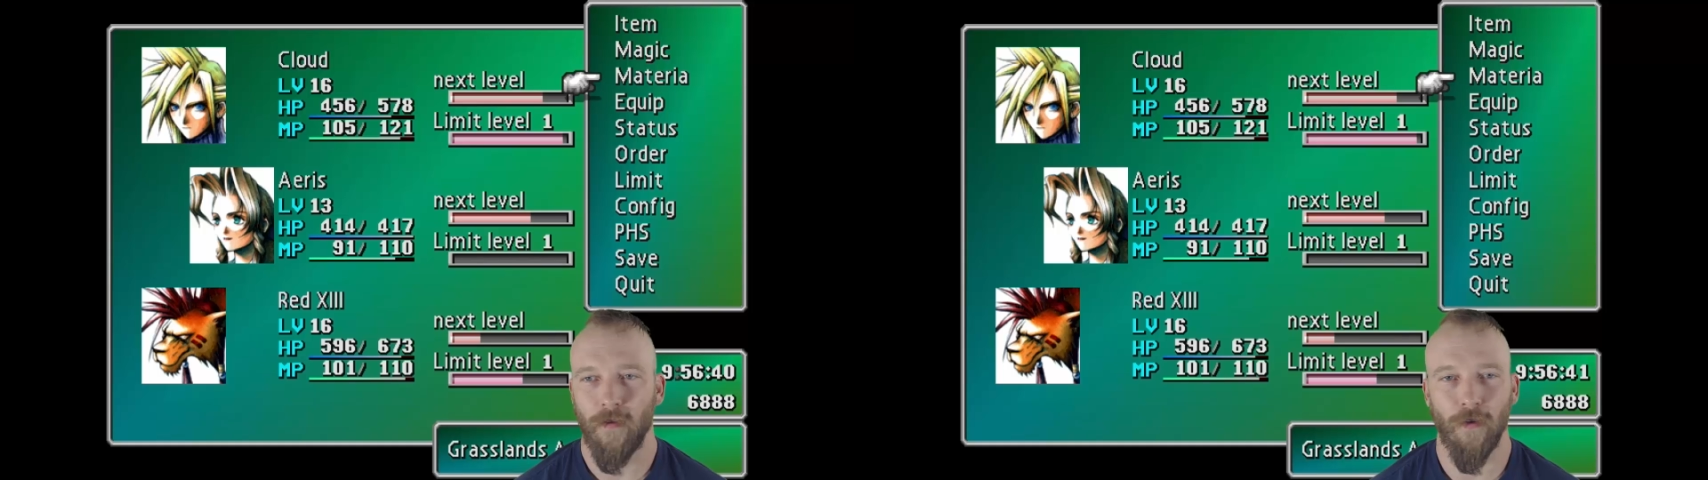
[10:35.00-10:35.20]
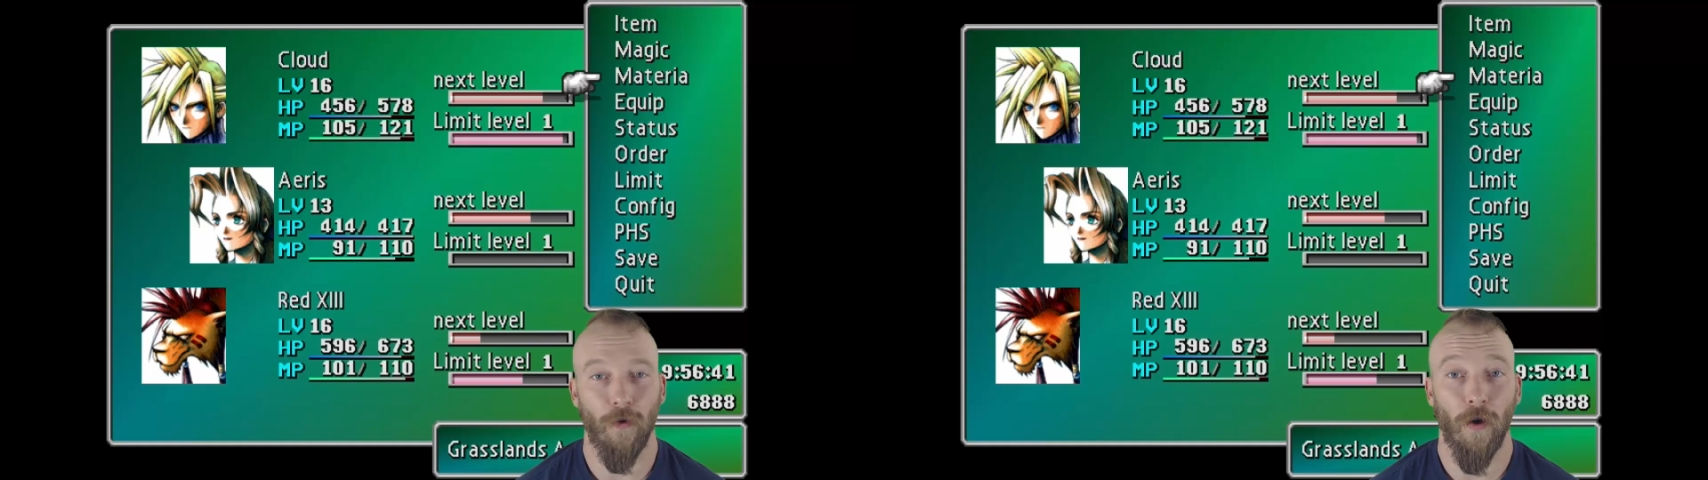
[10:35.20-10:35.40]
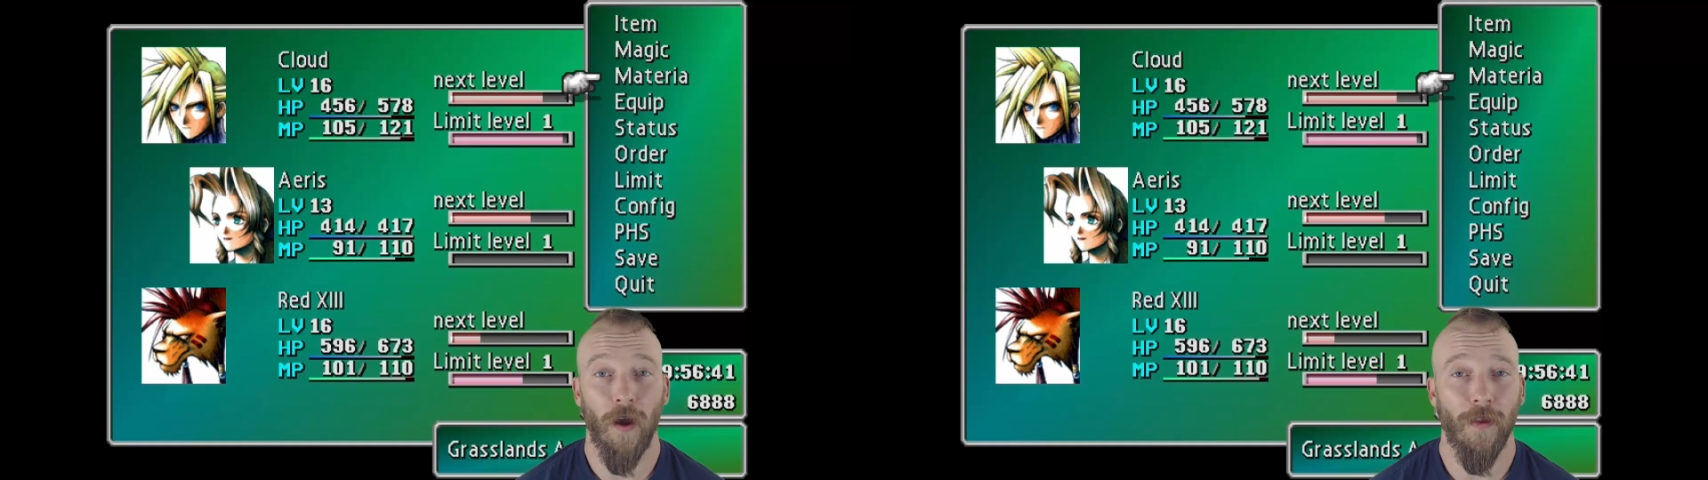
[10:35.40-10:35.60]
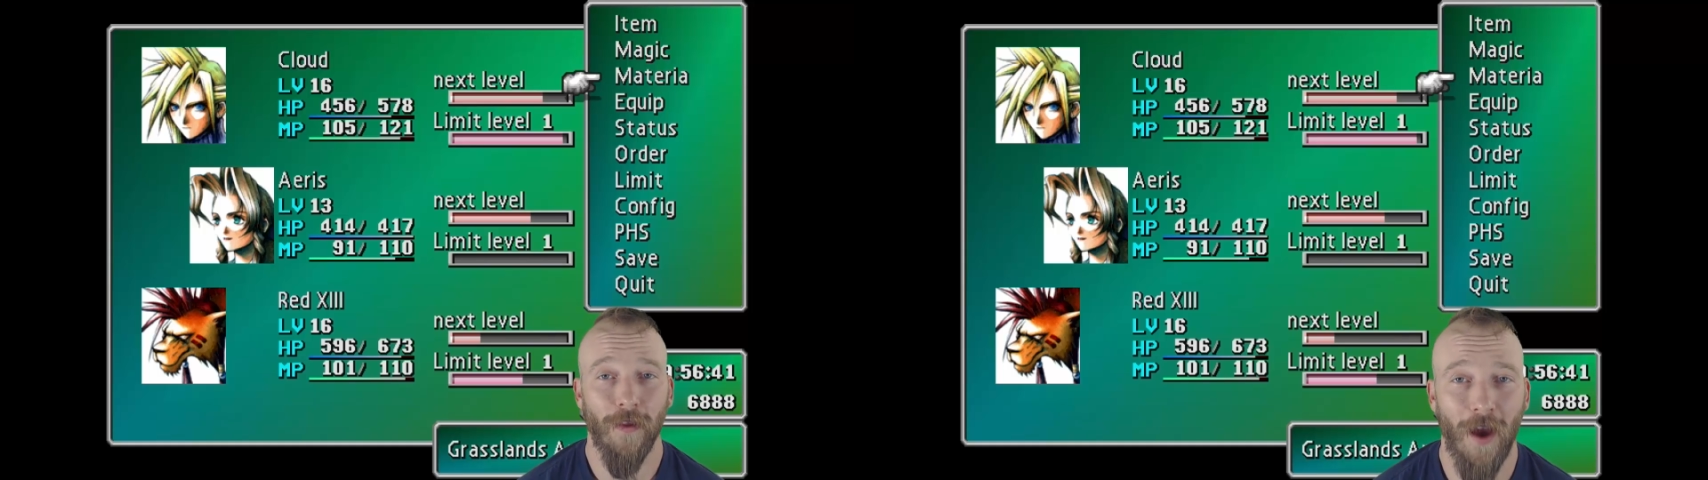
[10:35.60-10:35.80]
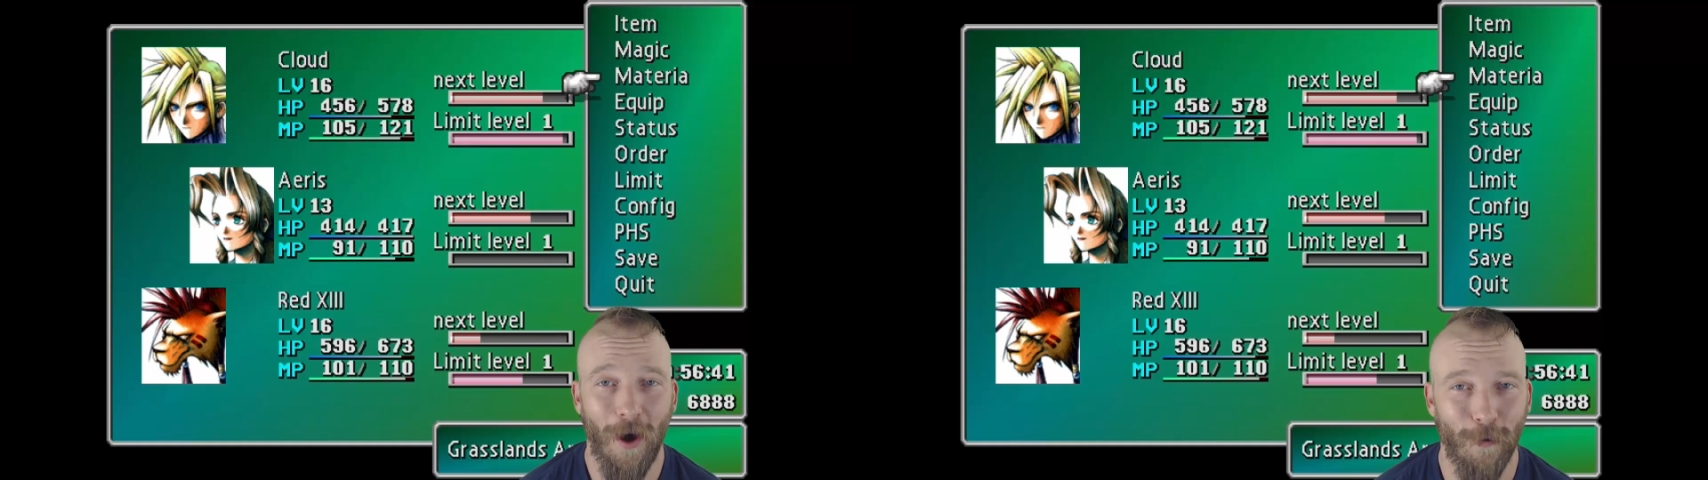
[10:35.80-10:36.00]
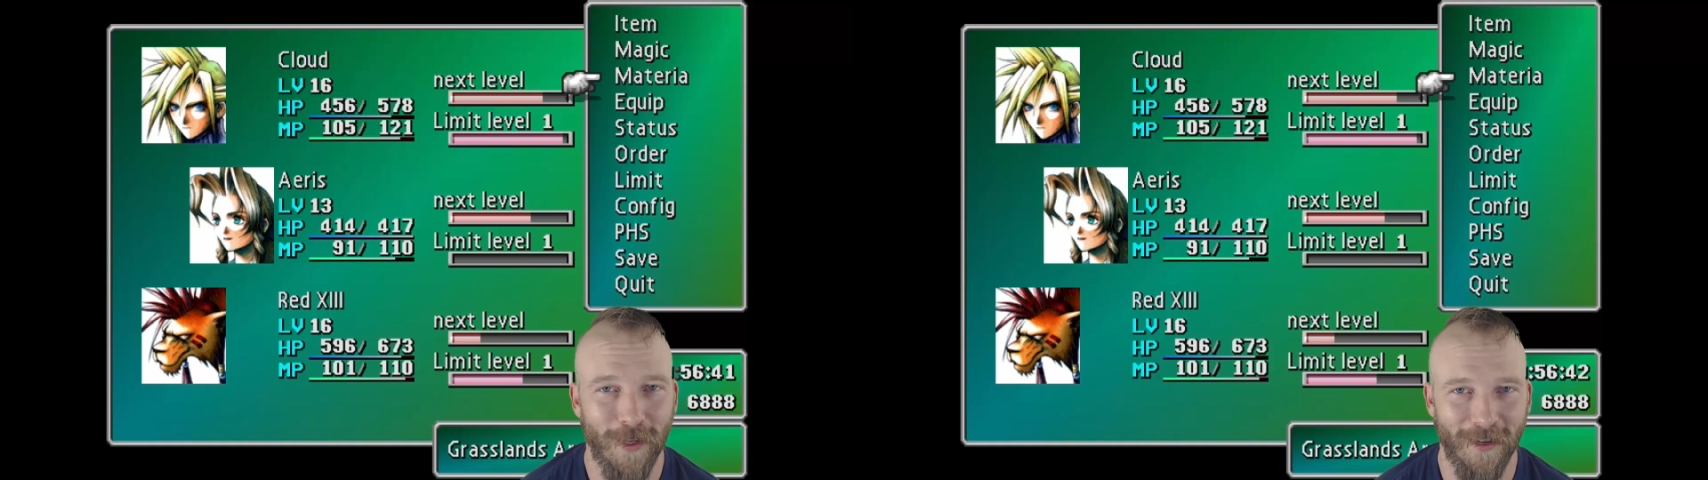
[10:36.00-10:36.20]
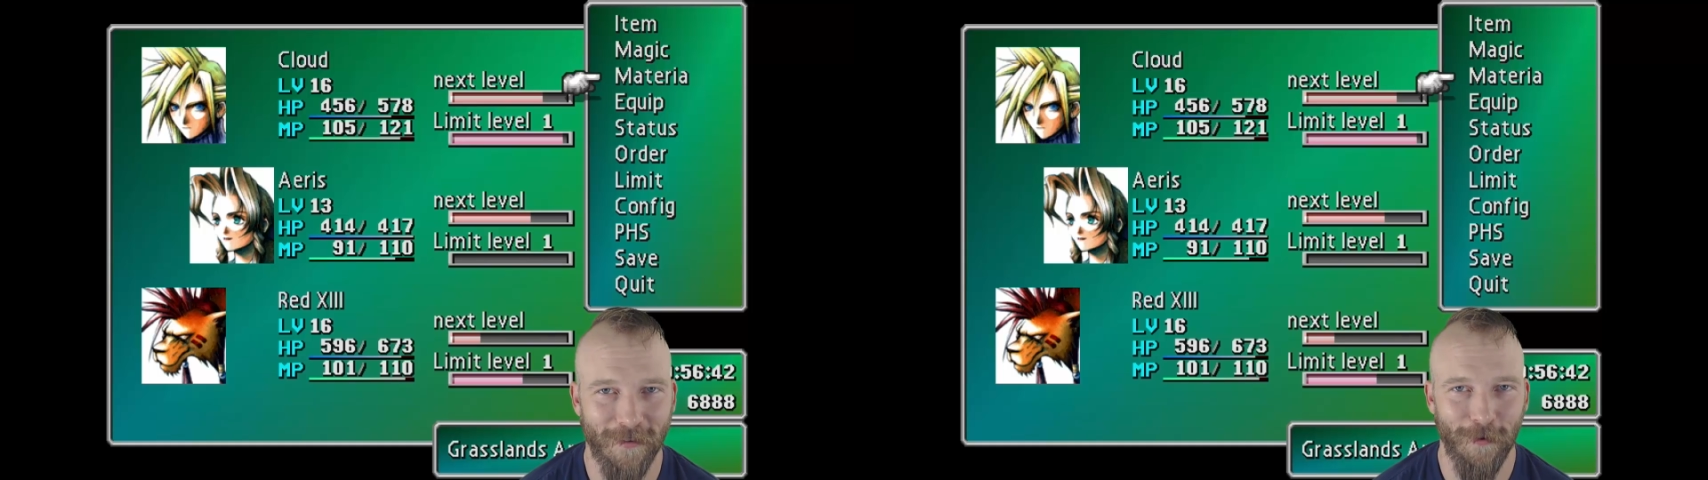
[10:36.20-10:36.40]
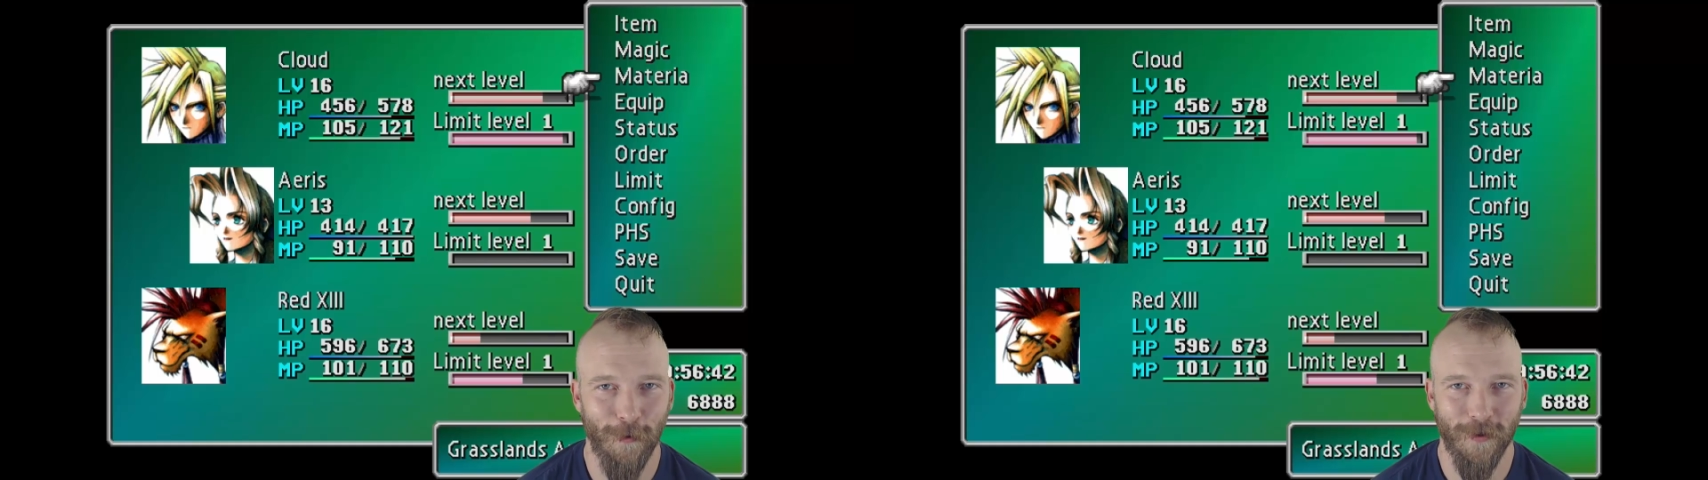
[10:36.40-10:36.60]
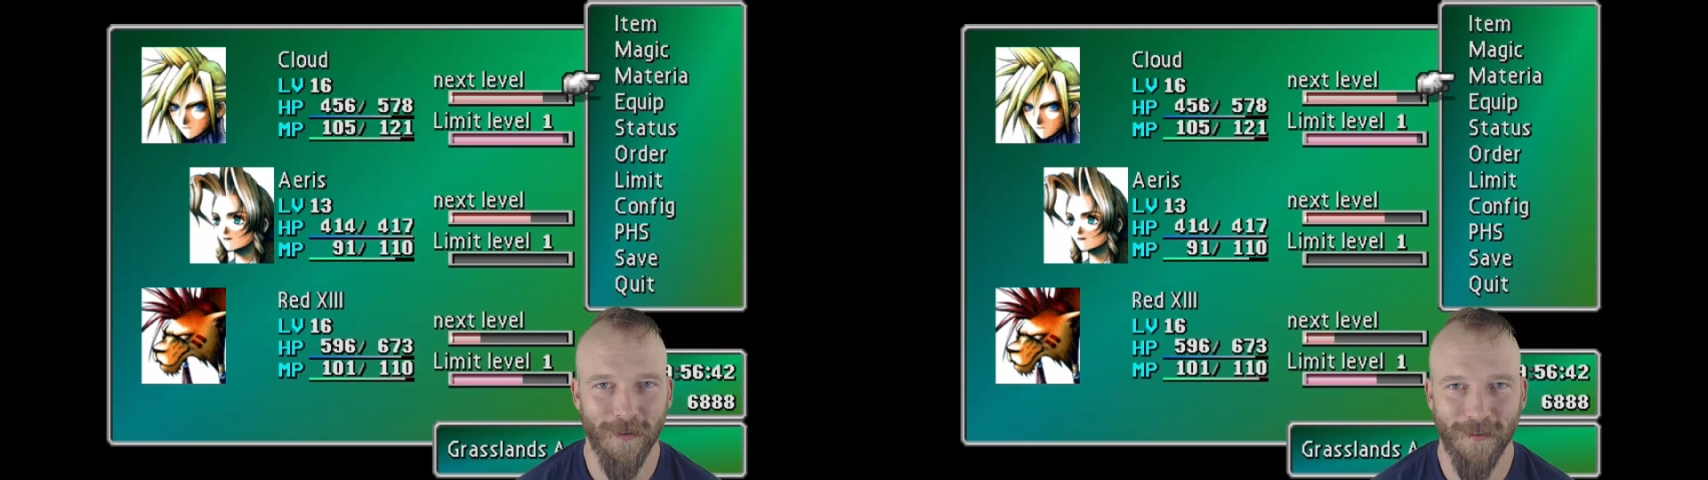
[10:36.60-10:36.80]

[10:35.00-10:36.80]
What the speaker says: So, I would like to